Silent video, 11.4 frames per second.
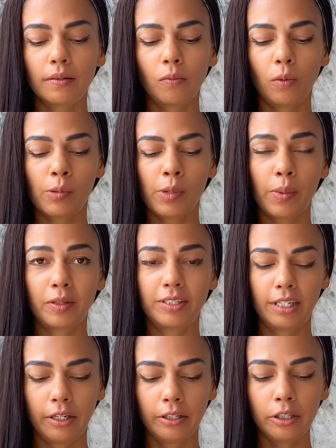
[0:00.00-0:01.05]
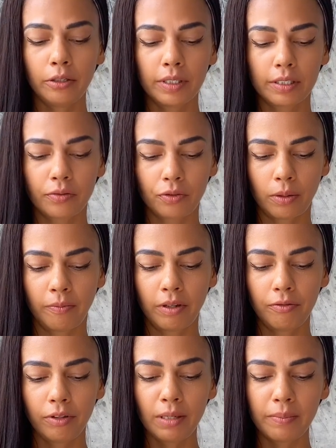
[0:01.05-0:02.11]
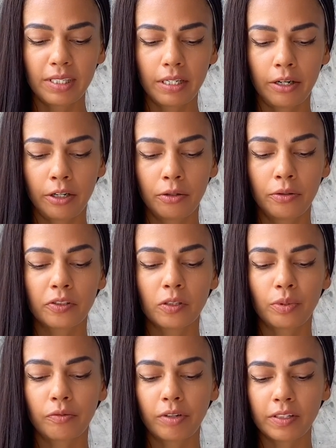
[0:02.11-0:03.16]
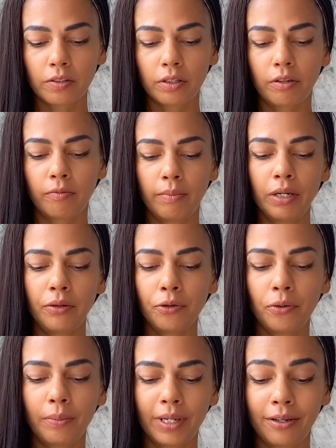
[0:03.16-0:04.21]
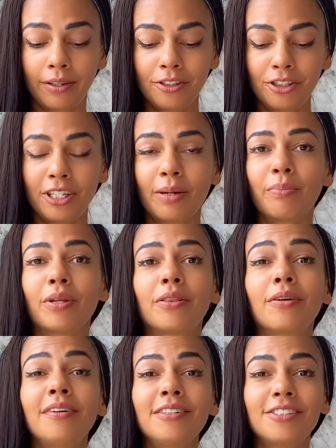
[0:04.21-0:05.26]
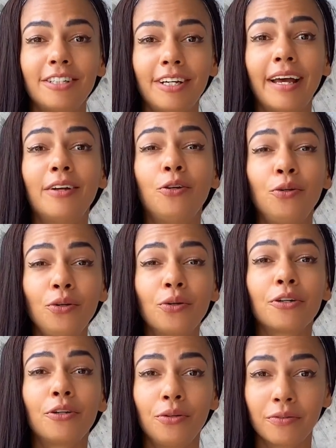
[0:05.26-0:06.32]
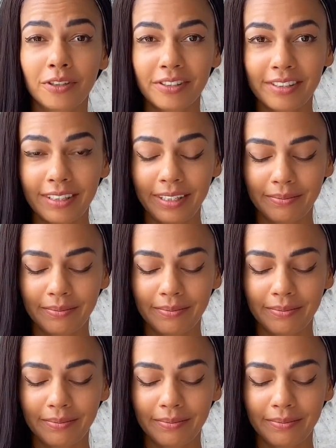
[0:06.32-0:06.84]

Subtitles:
what I'm about to tell you is from Philip Tierno, who is a professor of microbiology and pathology at New York University.